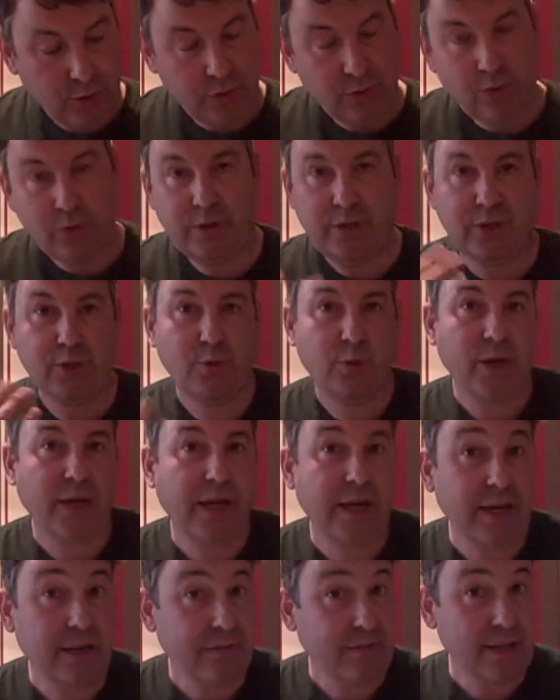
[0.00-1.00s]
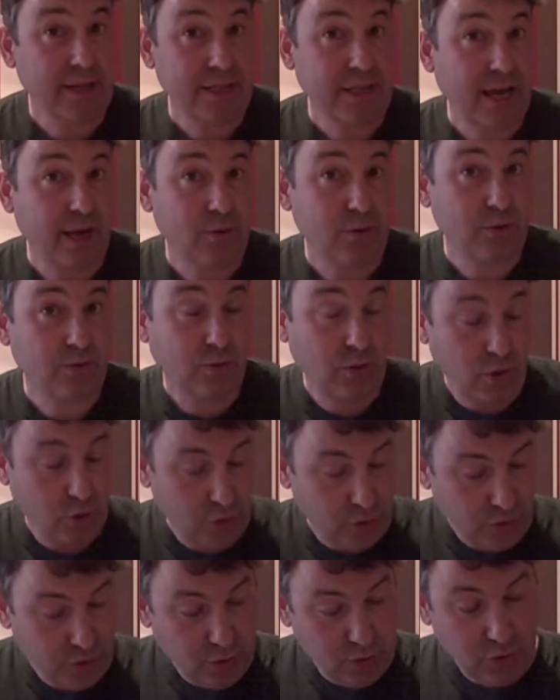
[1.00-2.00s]
You don't need to work any of this out, of
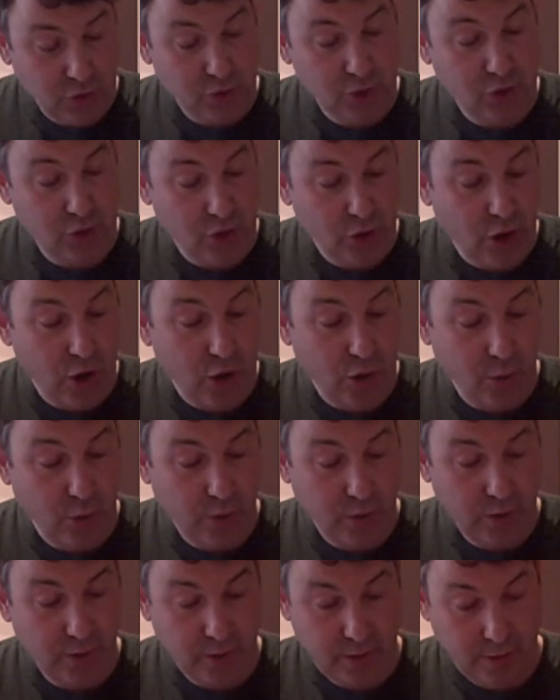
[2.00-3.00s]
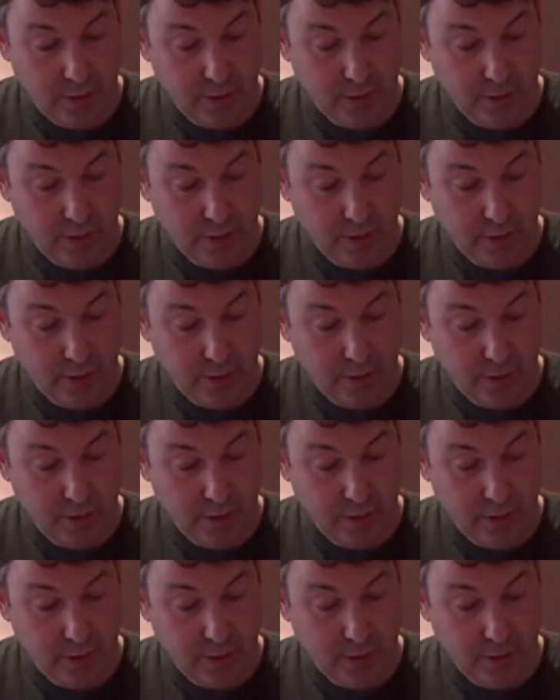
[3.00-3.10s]
course. You'll just know.